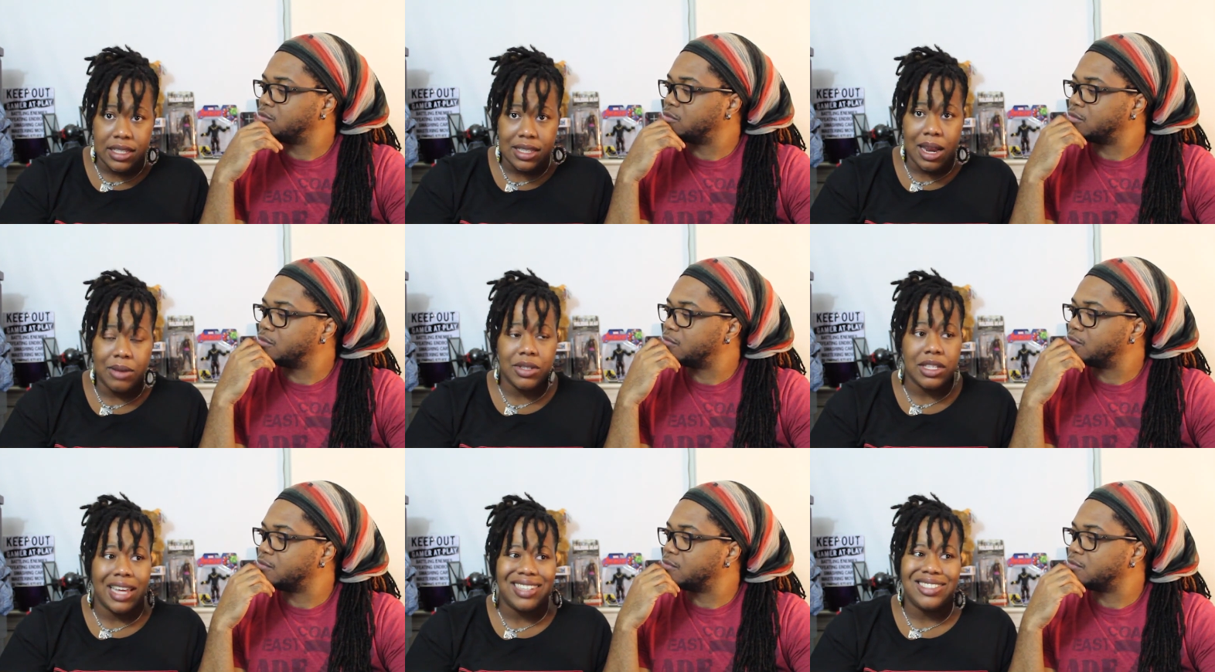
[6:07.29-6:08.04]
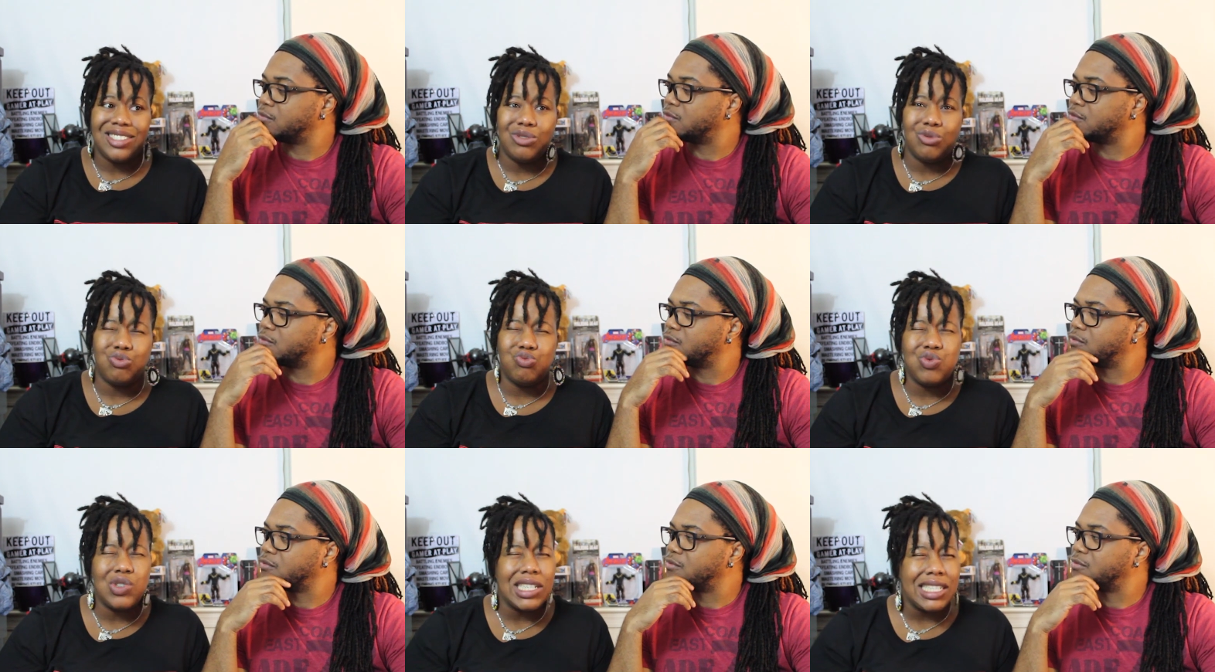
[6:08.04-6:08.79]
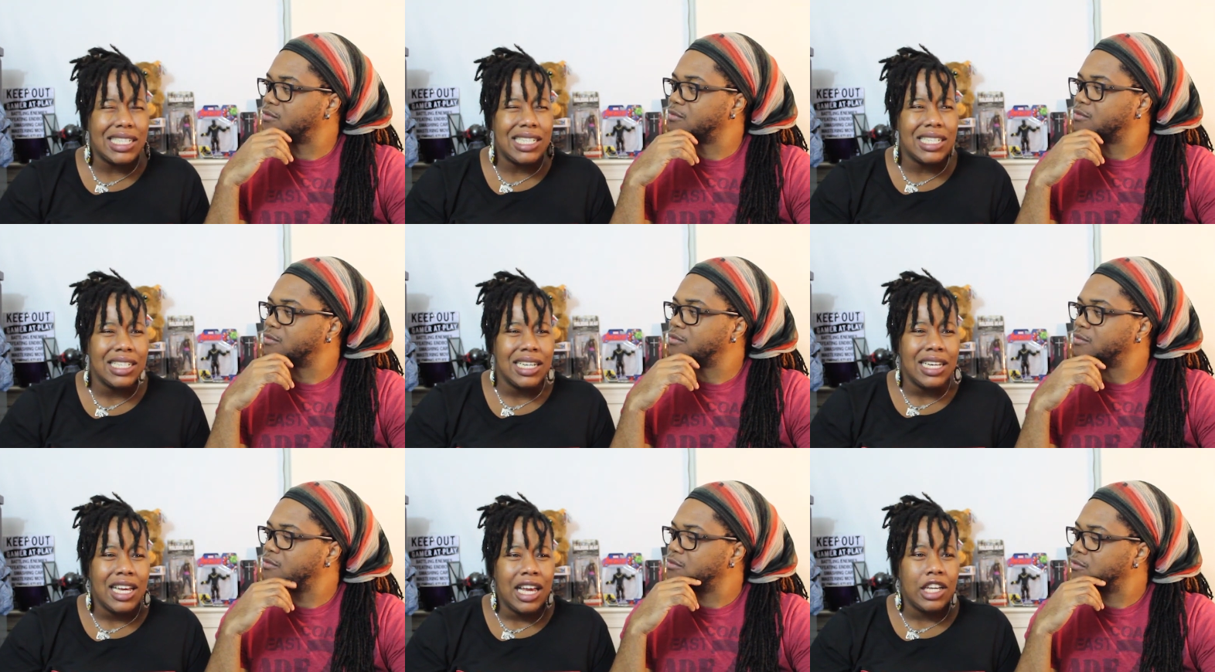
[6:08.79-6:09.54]
Speaker 1: And I was like, you really,
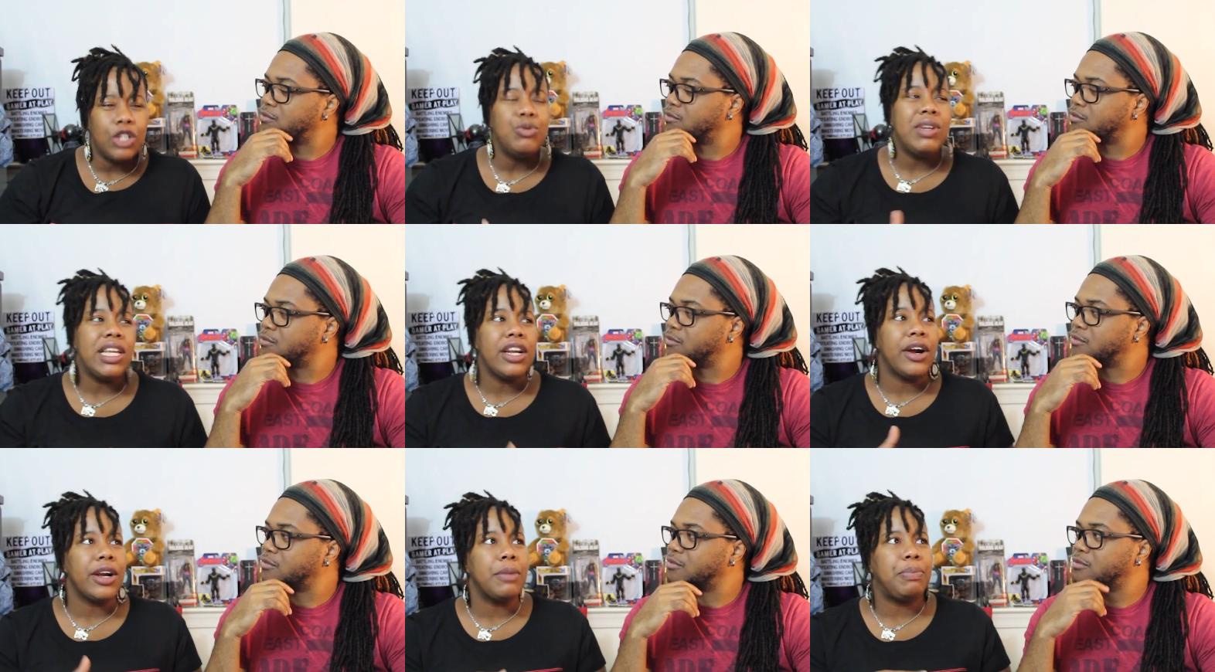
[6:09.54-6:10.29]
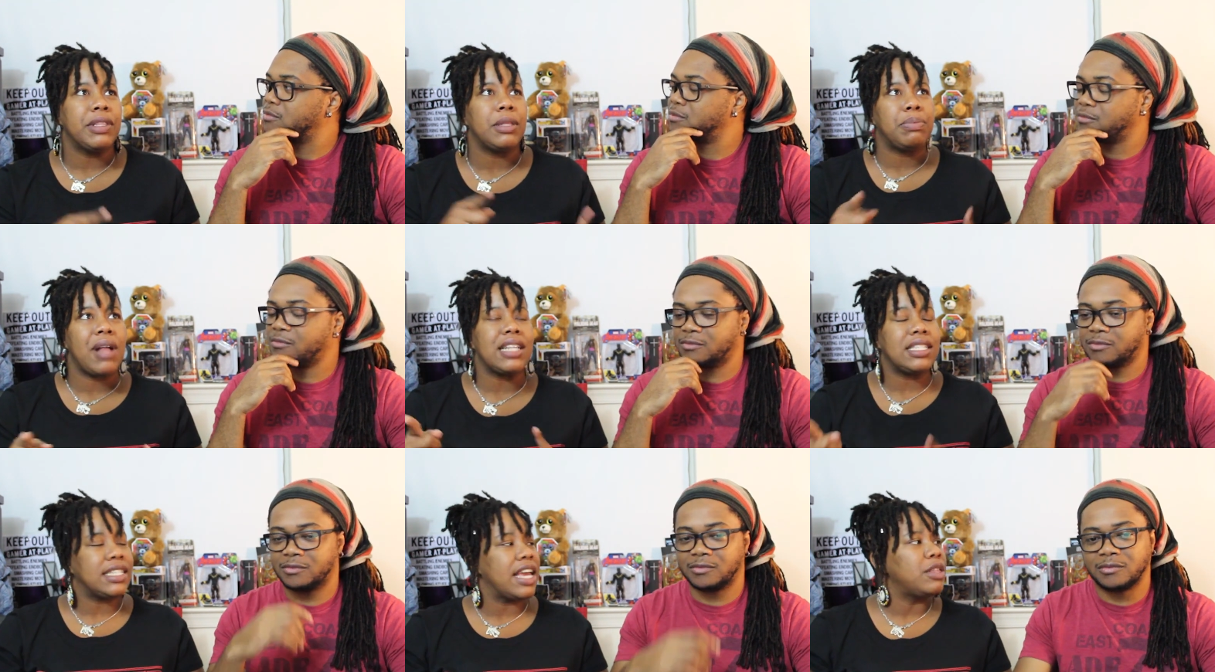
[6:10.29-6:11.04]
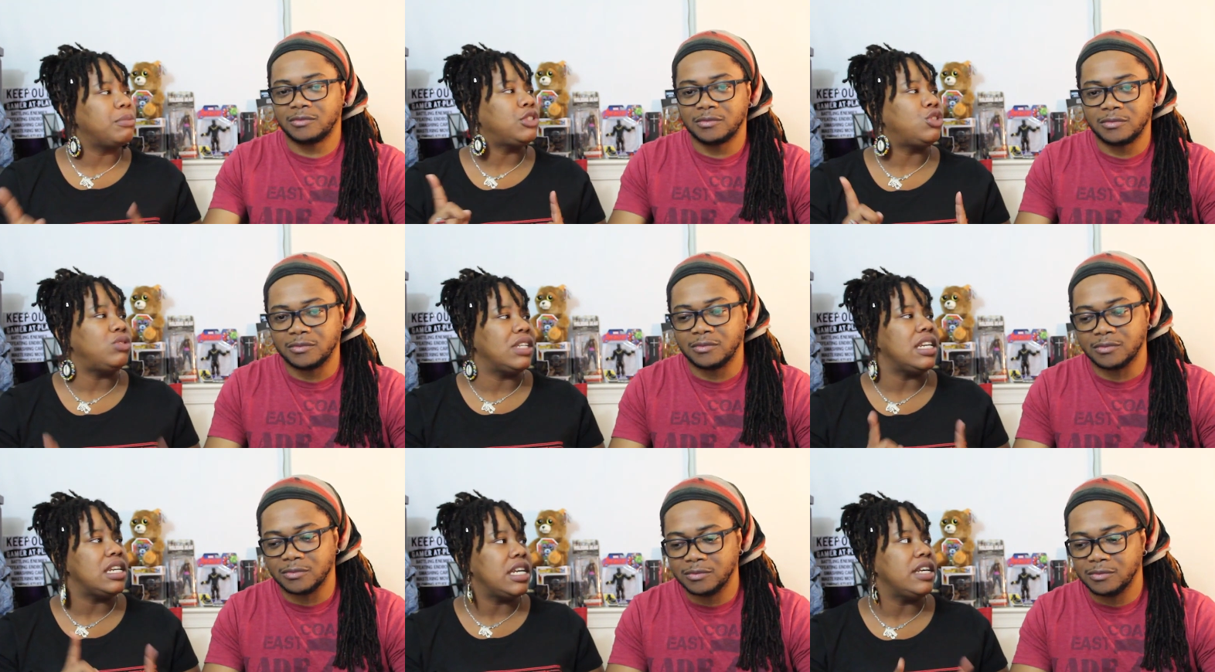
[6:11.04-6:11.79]
you needed her to put the plot together, but you
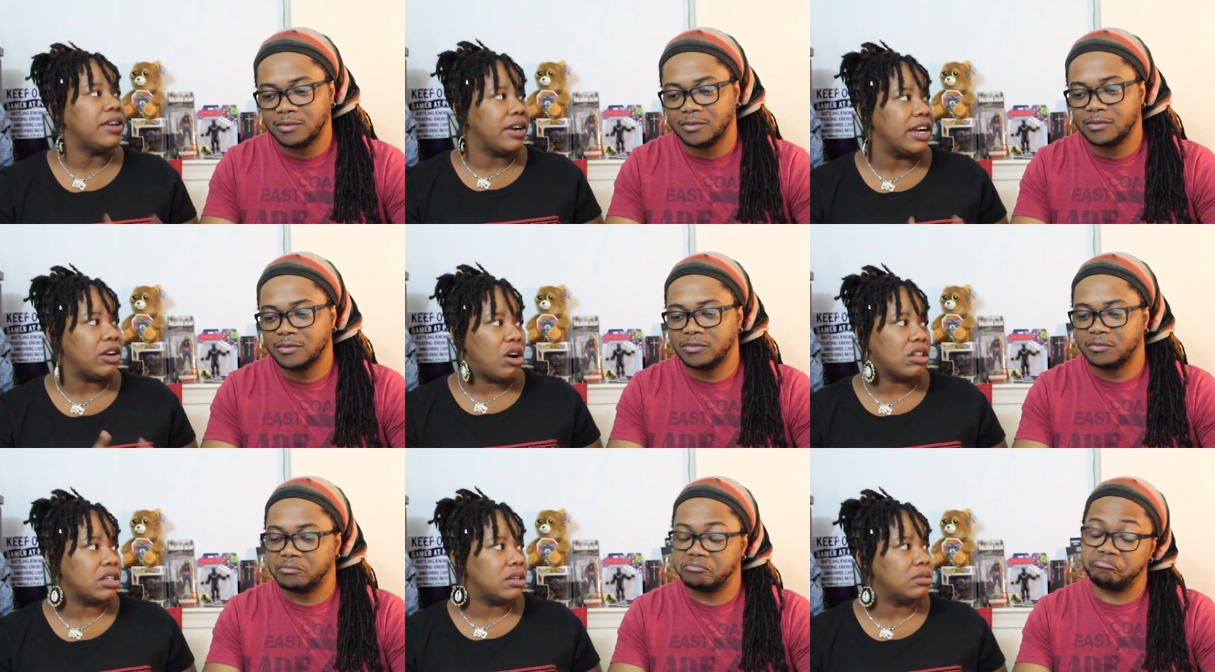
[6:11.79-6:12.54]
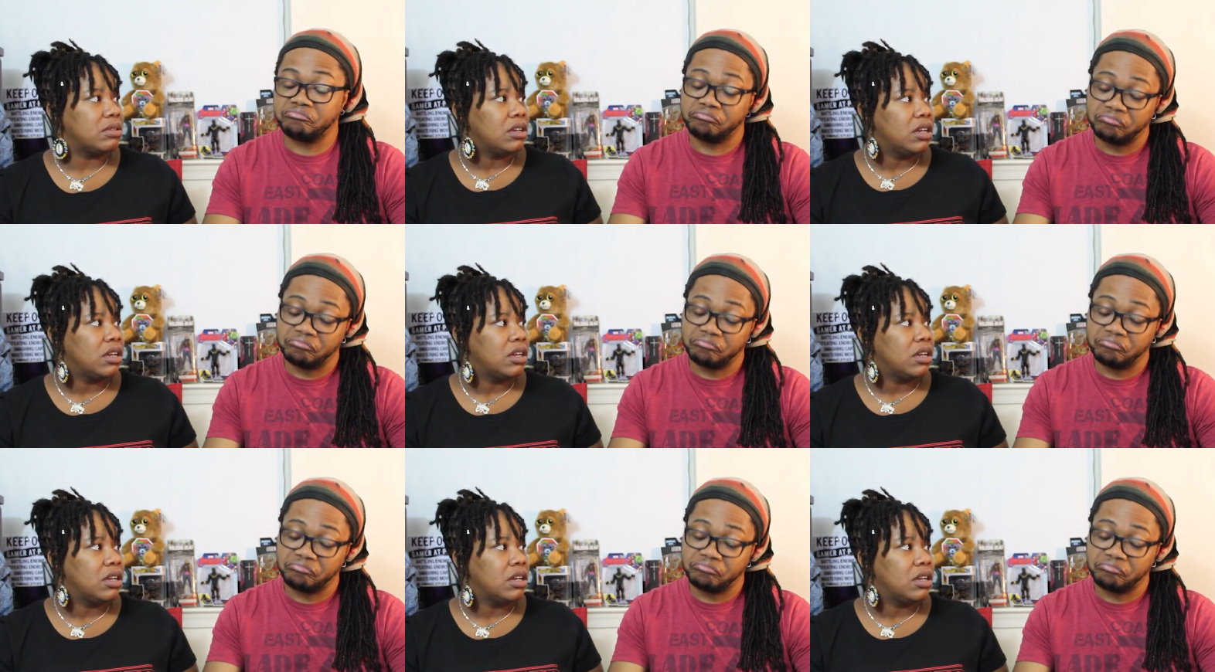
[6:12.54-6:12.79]
didn't need her at all, though. All